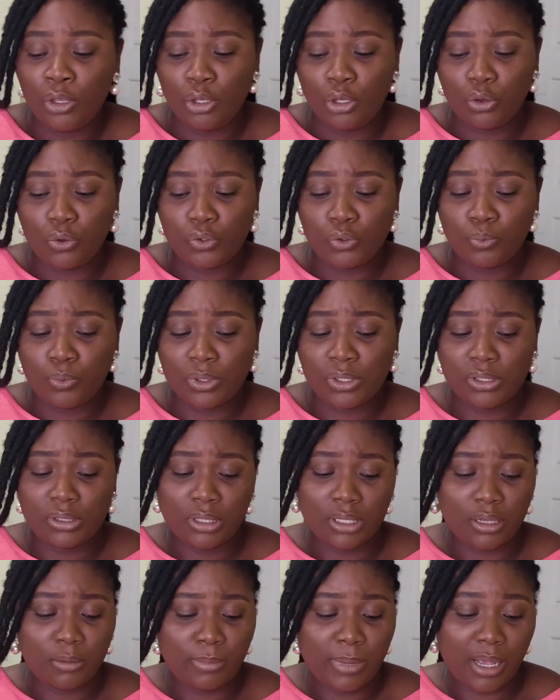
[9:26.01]
you also want to
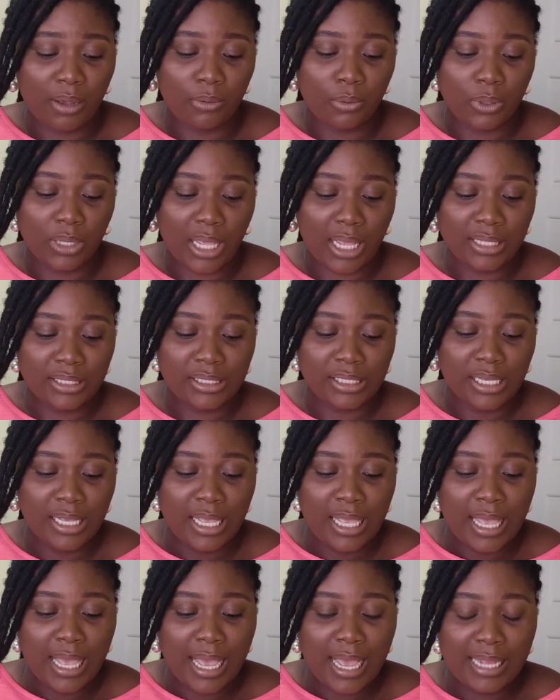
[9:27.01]
talk about that.
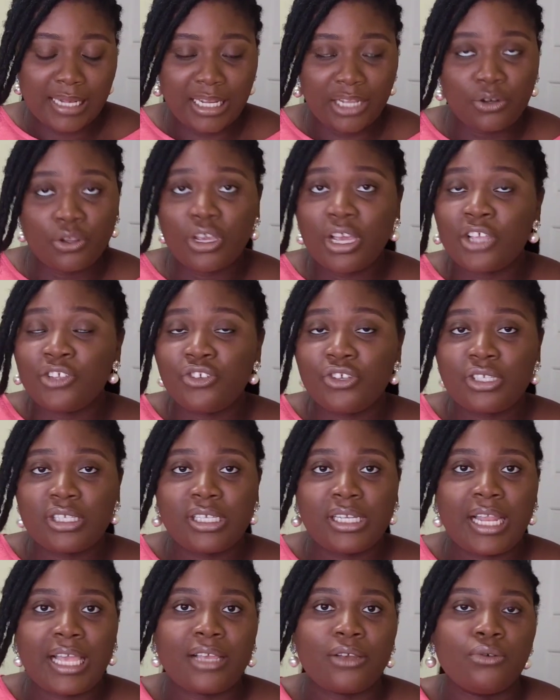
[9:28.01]
And then you can just say
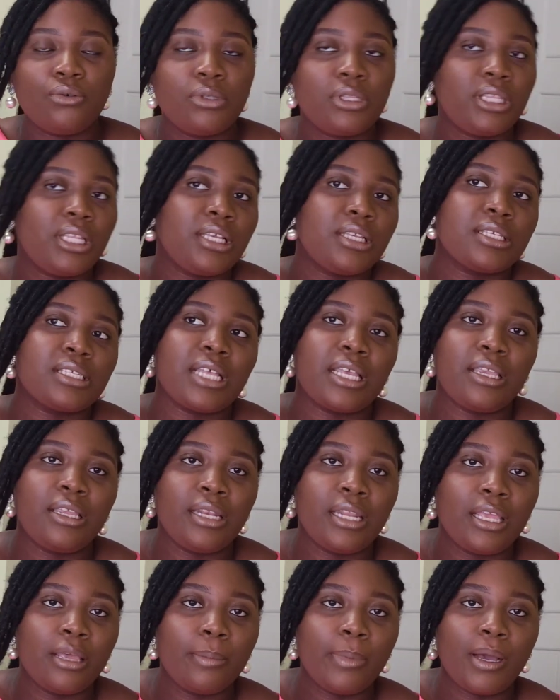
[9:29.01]
like good things that you
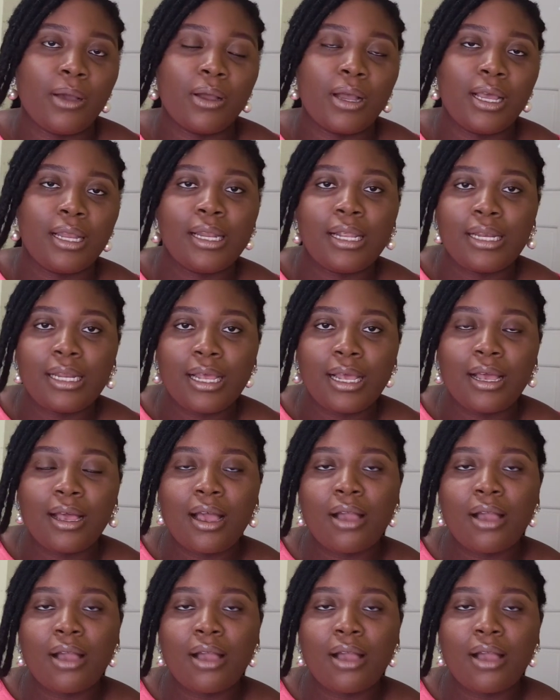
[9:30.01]
know about Canada,